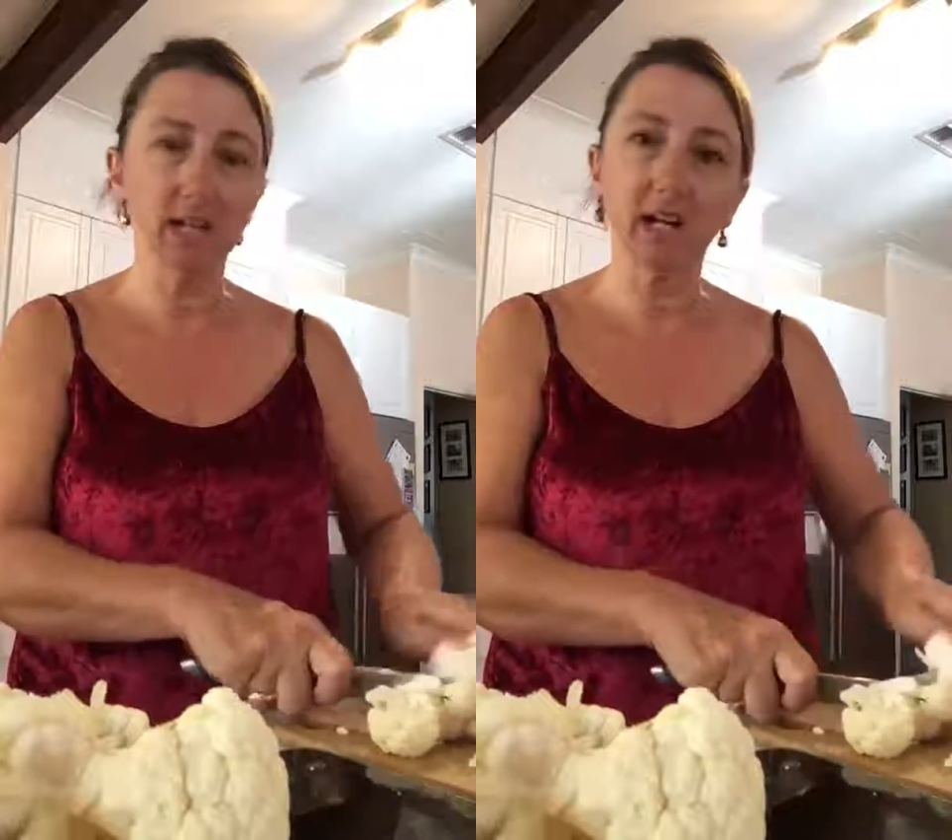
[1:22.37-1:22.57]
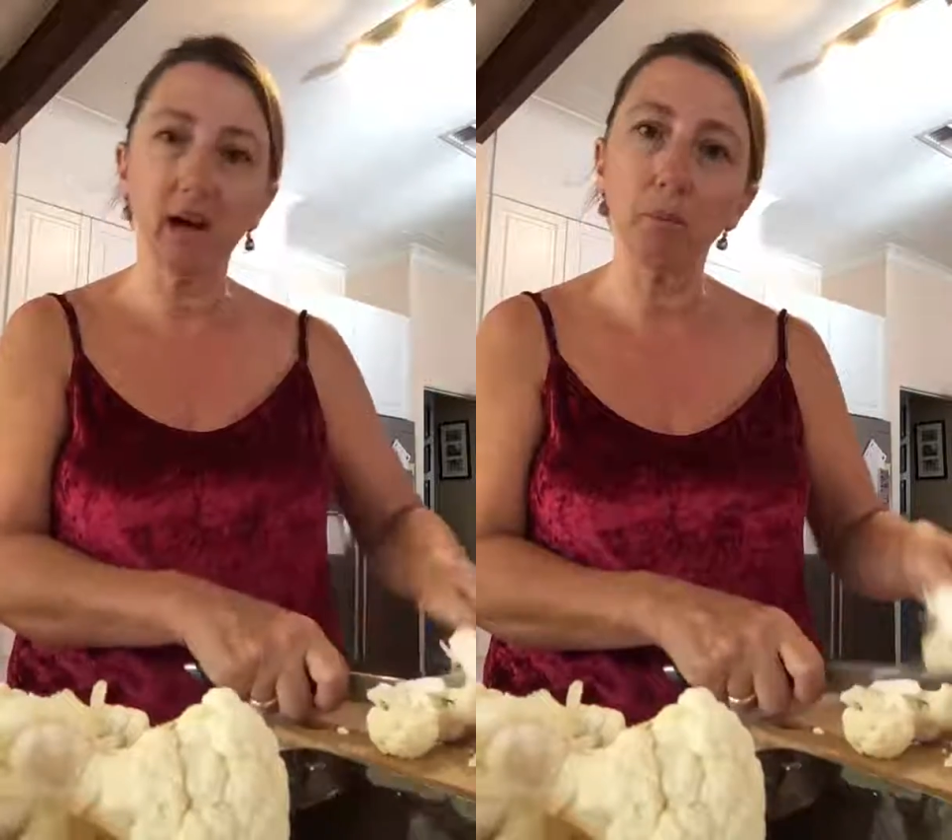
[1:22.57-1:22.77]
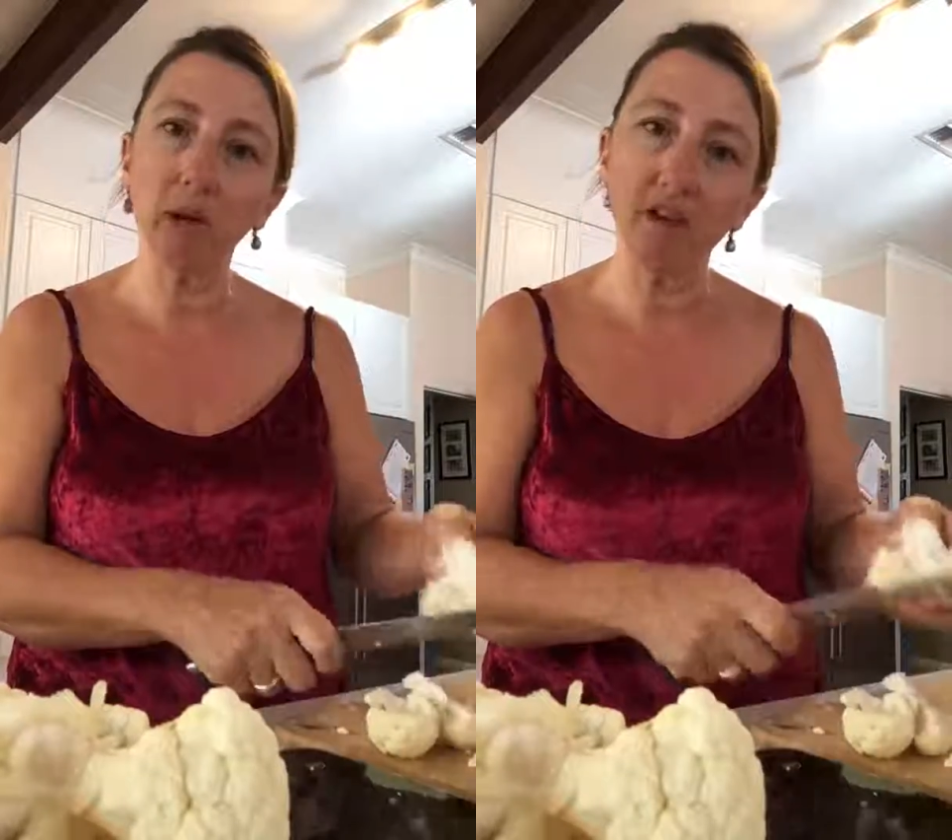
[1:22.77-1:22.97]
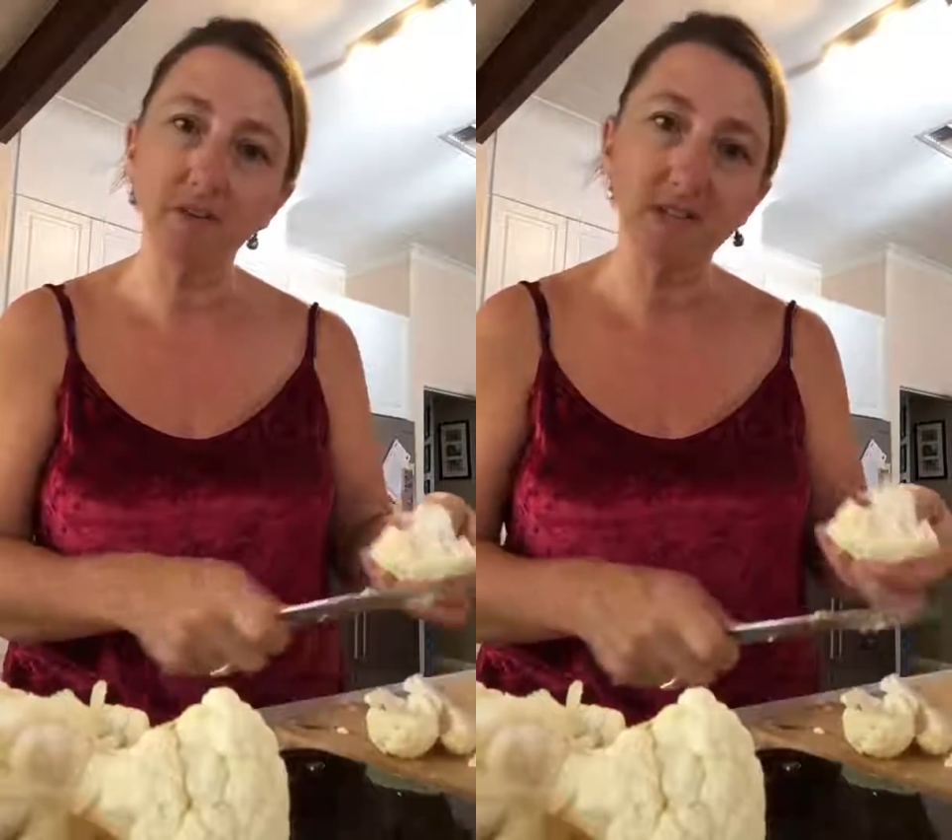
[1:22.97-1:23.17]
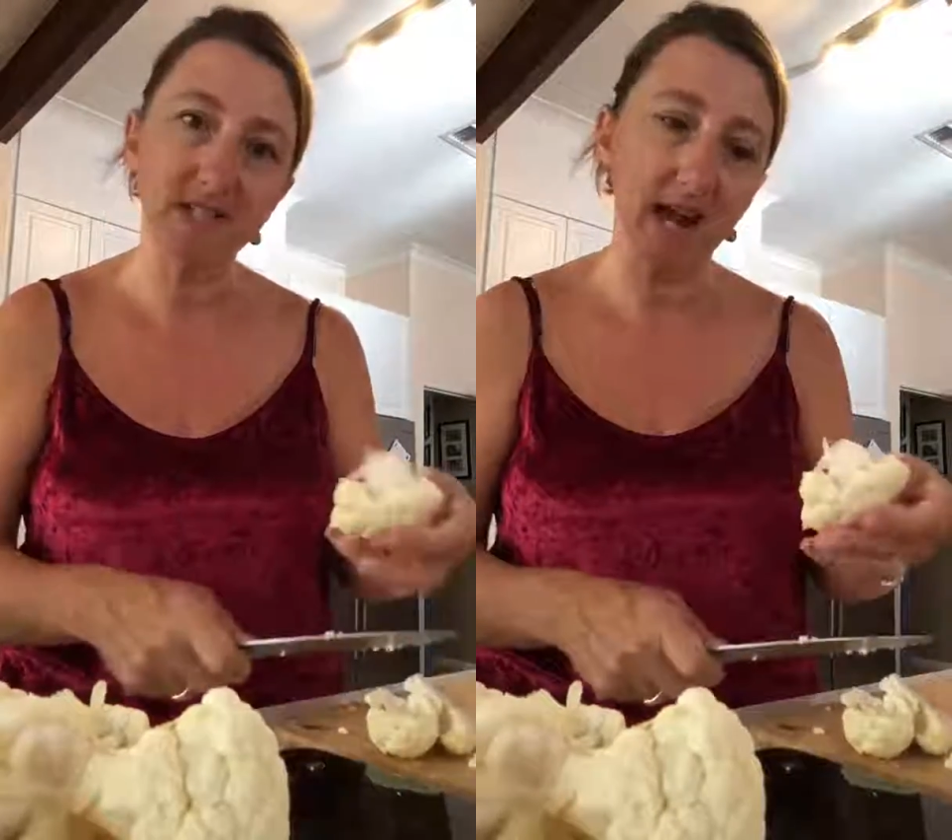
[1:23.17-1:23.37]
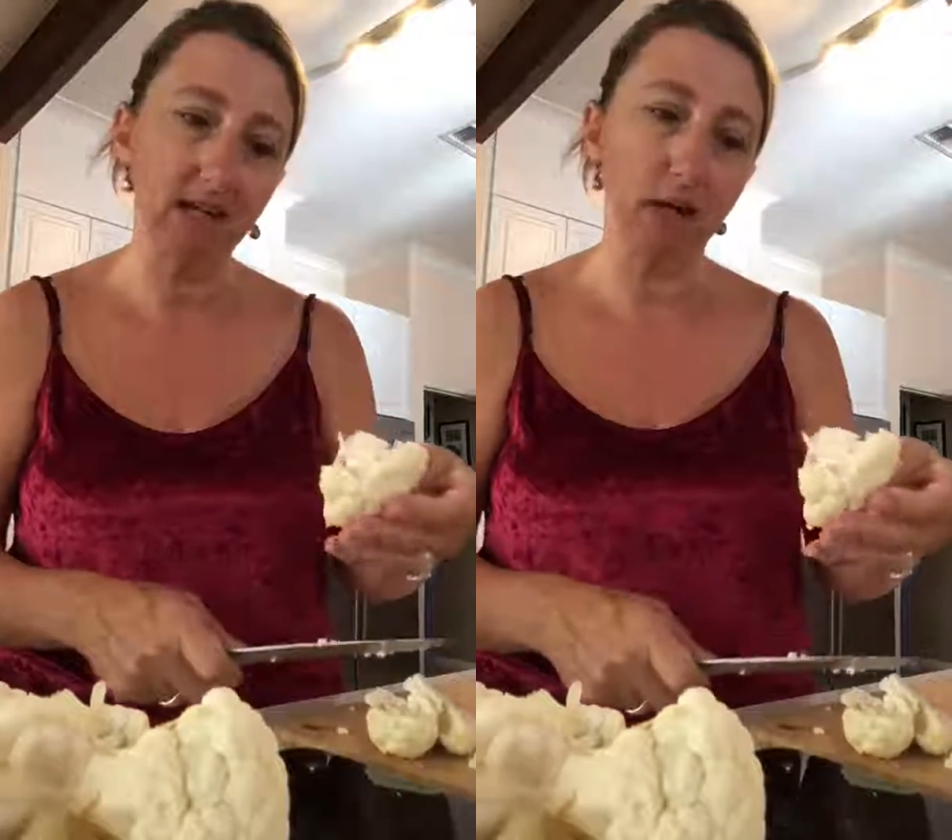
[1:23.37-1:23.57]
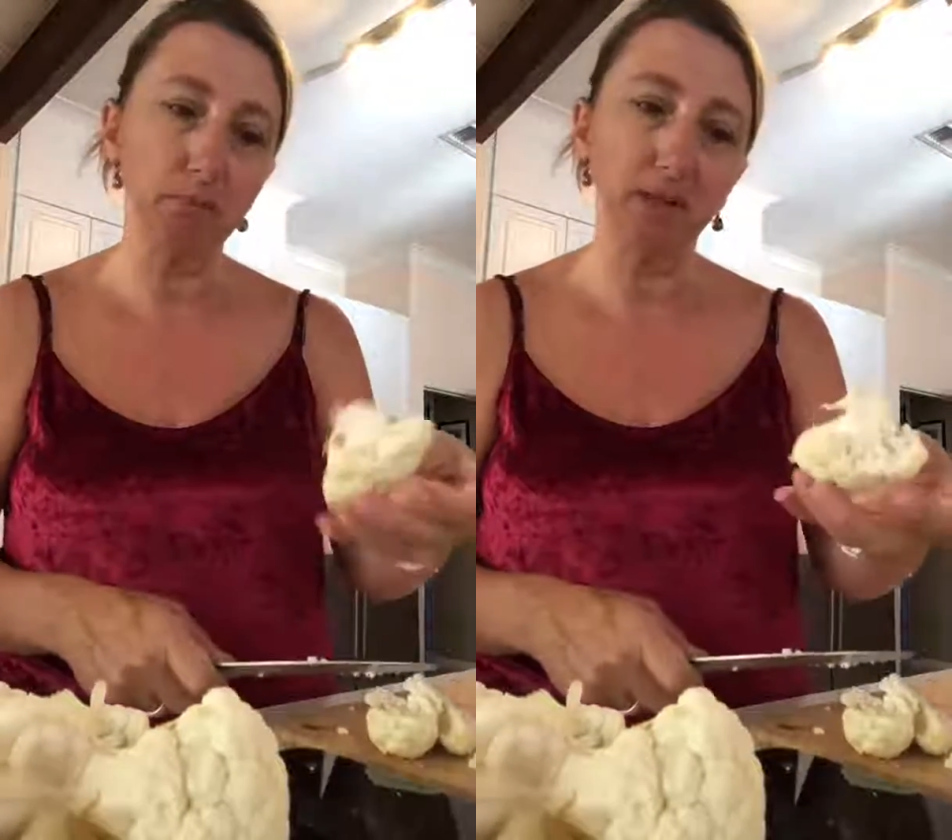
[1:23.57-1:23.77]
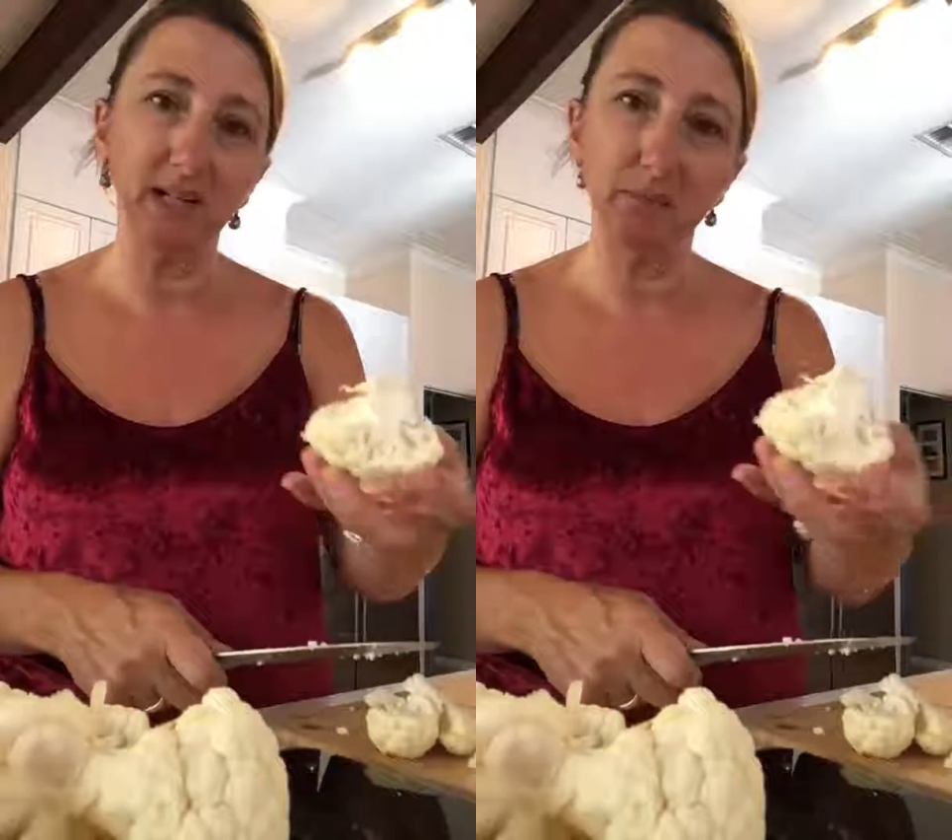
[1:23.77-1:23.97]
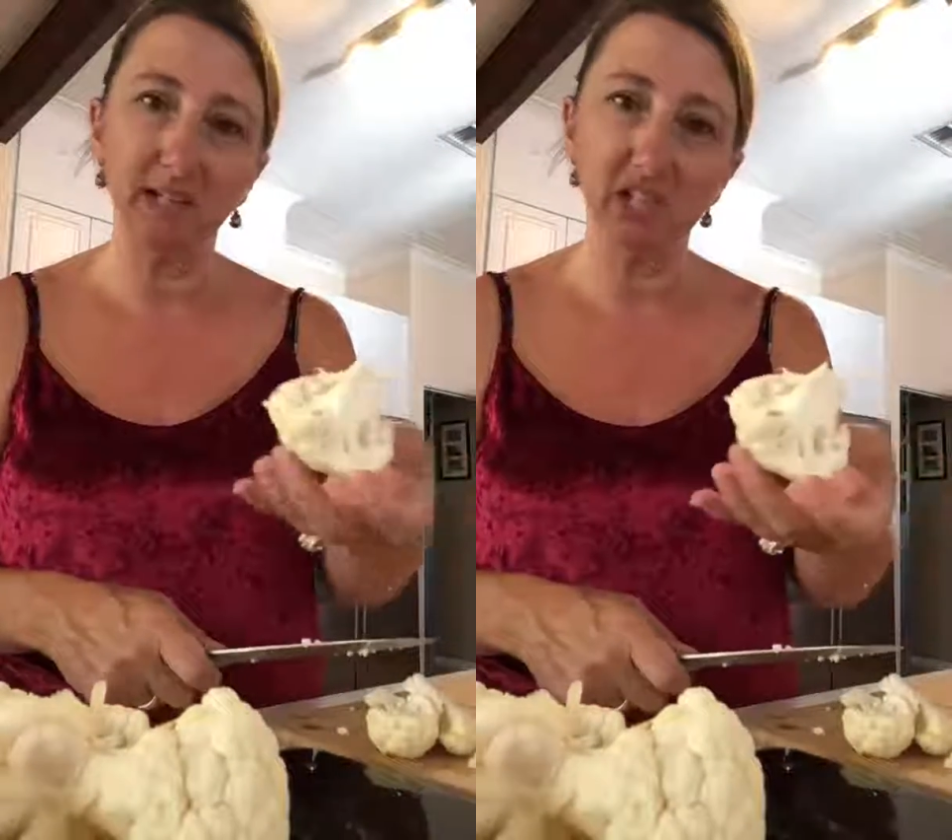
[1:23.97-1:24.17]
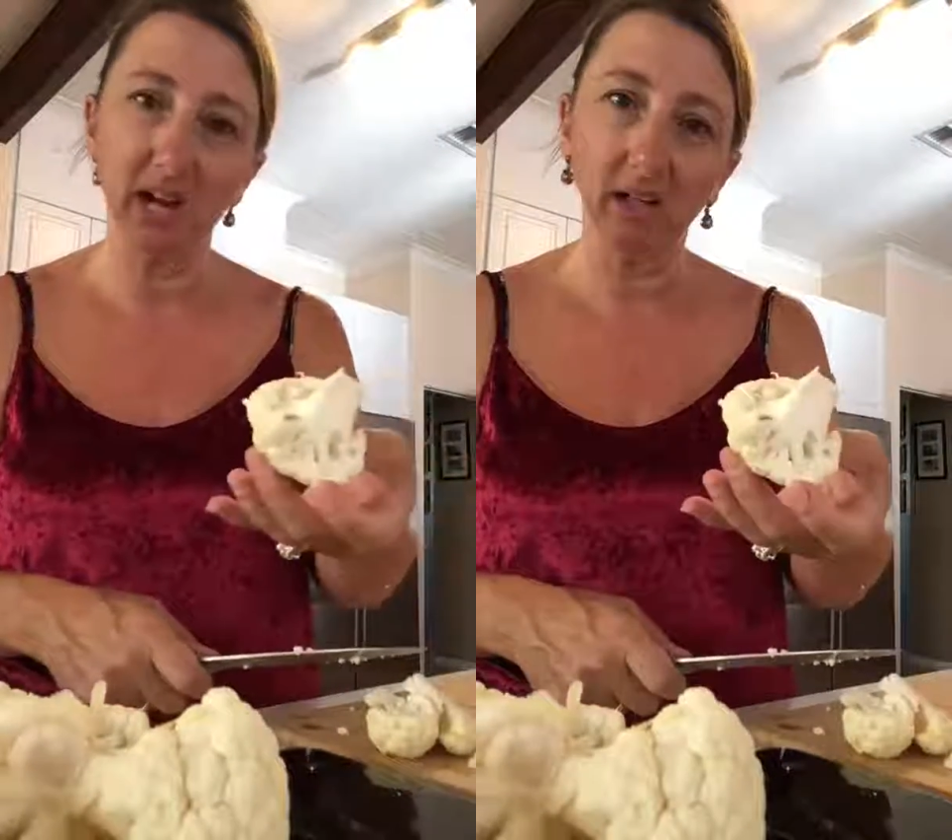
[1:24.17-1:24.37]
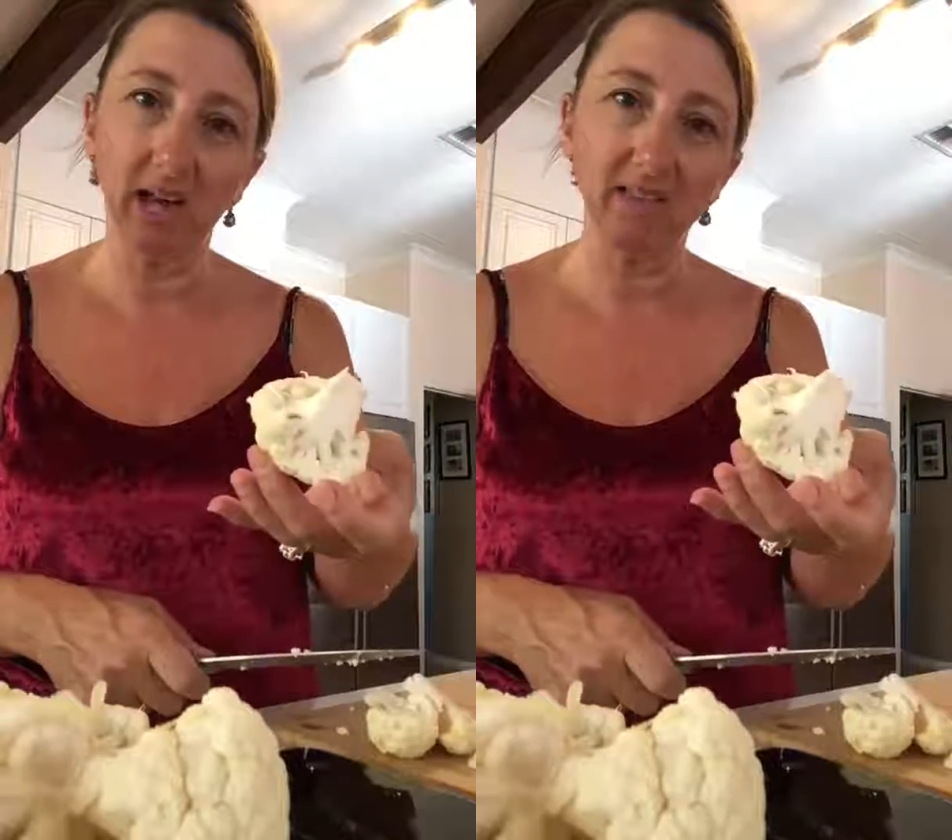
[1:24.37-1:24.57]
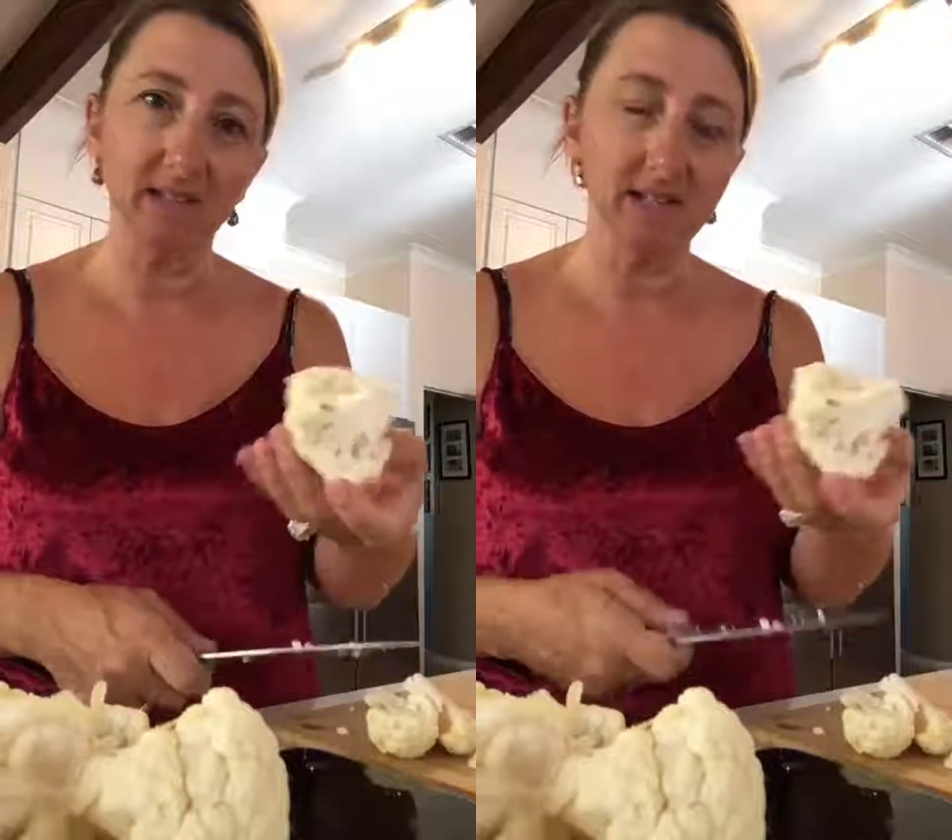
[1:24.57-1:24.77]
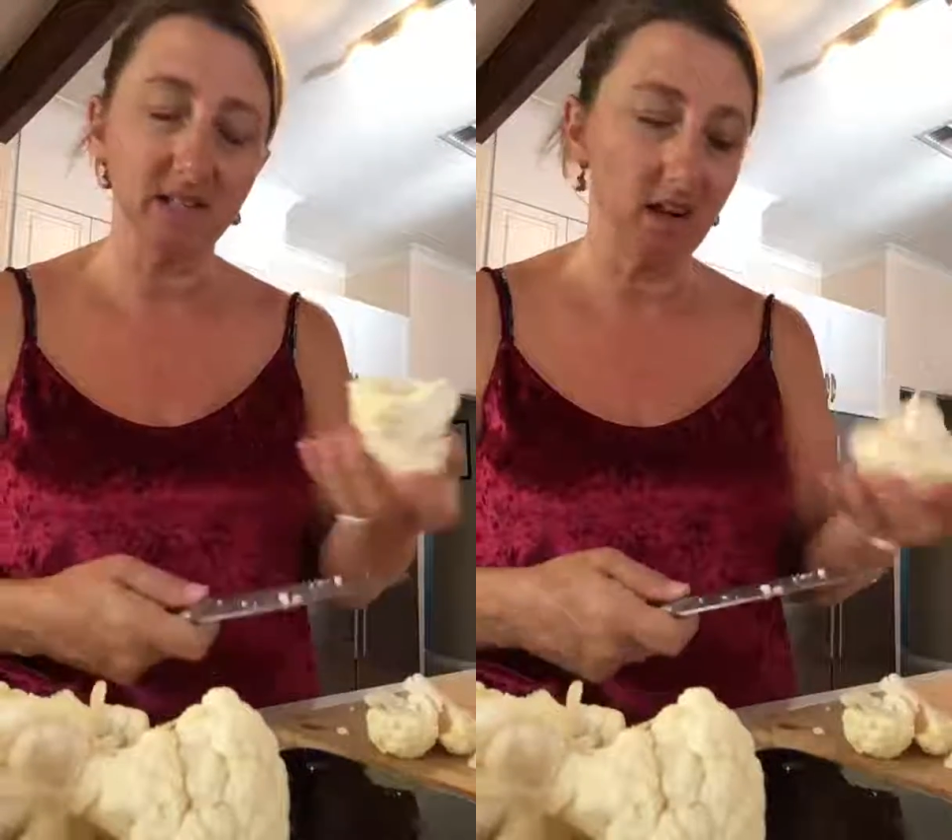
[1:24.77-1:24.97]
Like when I first started, I'd put in a big chunk like this,